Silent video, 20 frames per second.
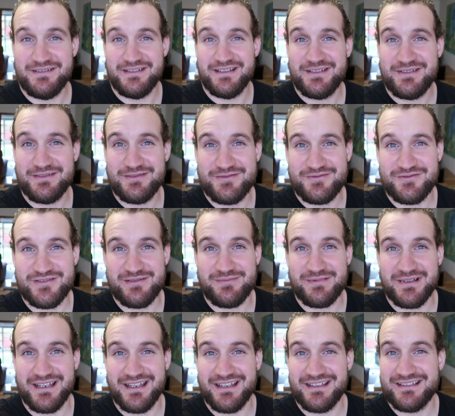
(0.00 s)
Yeah,
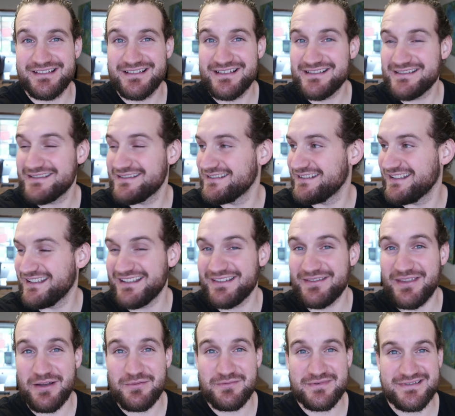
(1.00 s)
straight back out you guys.
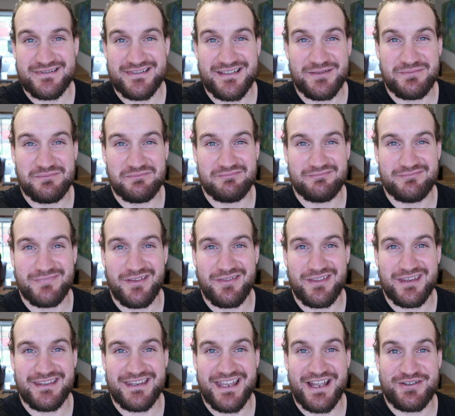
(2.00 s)
Yeah, that was um, I
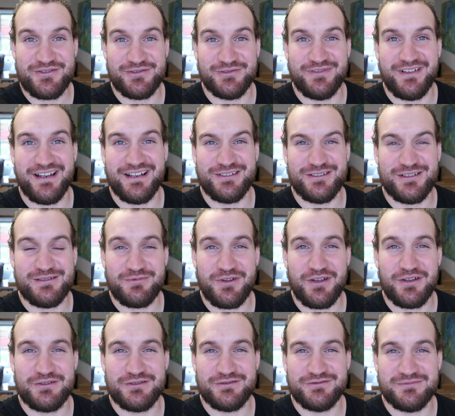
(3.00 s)
think the actual fire alarm
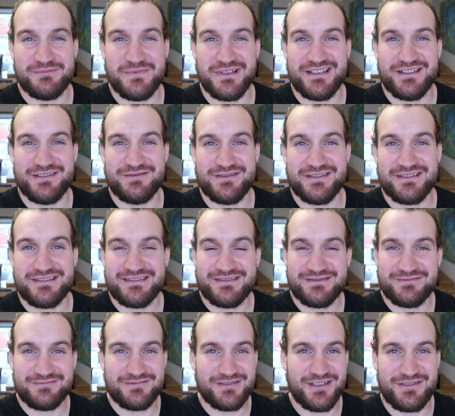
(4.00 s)
going off in my office.
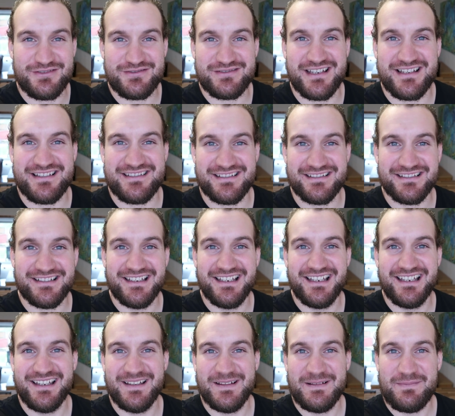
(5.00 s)
So I just had to
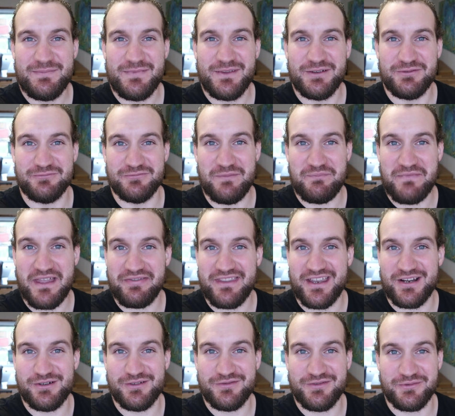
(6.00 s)
rip that
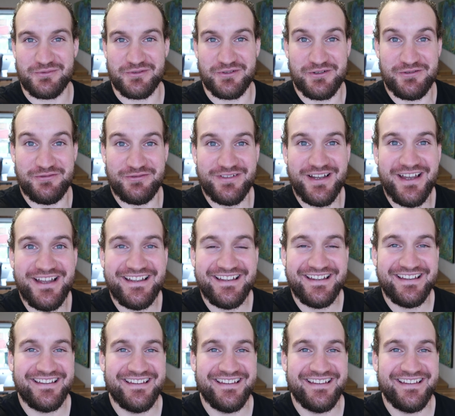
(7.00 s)
thing off the roof.